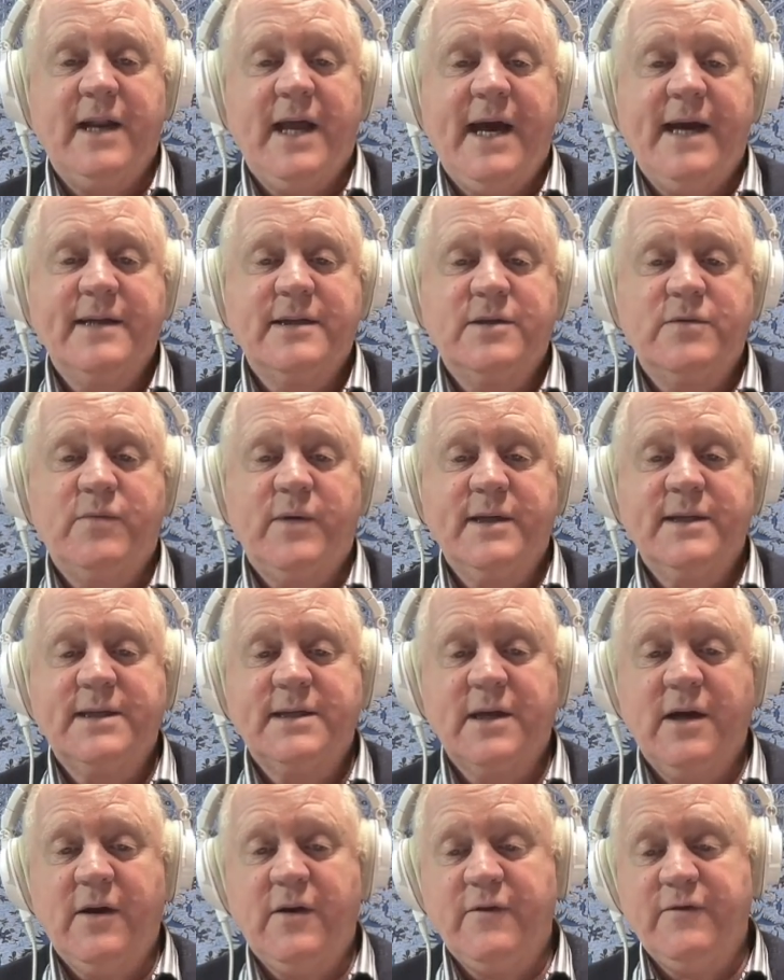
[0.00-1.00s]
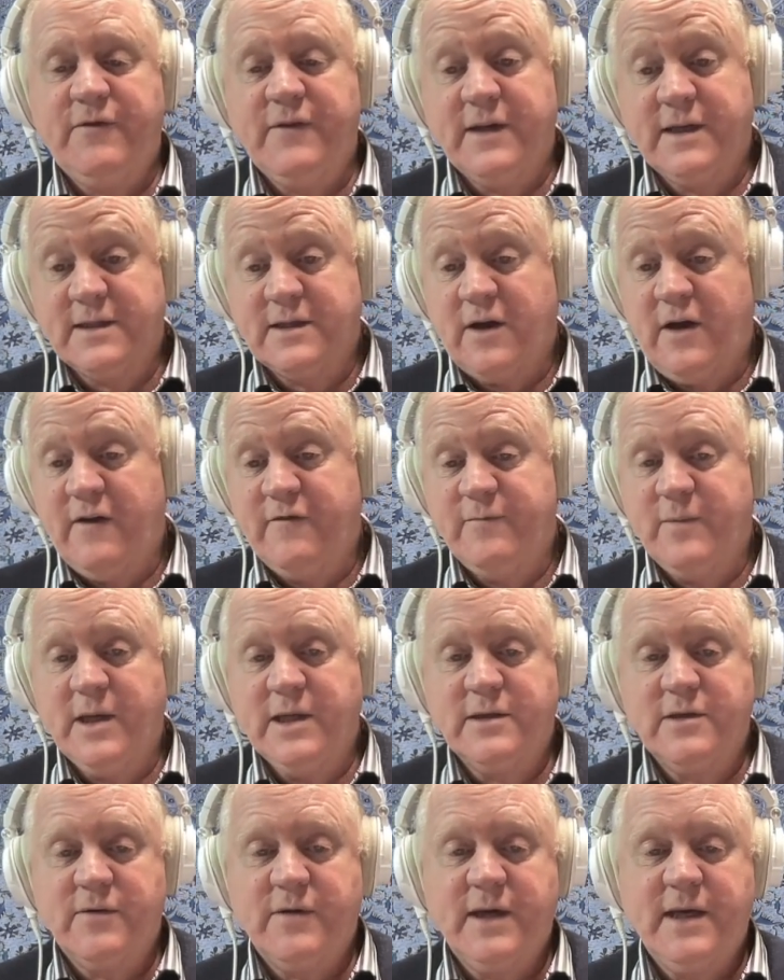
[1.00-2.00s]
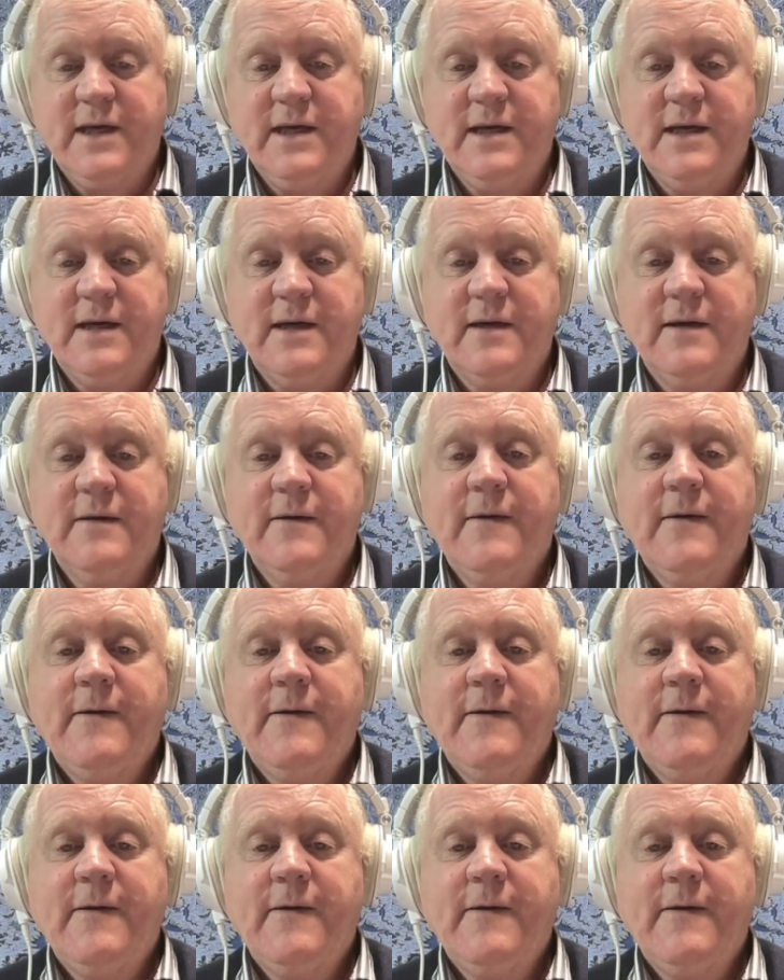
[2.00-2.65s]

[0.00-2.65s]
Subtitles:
loud to oneself, as I've been doing here,